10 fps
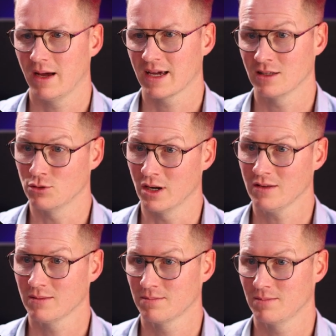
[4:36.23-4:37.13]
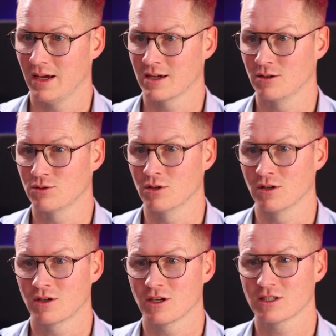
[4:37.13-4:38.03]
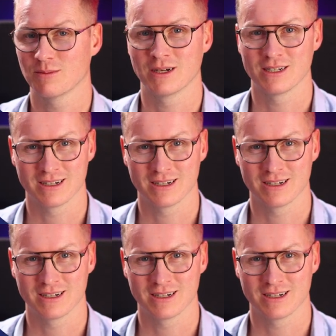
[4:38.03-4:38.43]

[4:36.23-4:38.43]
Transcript: I can do that. I go to the customizer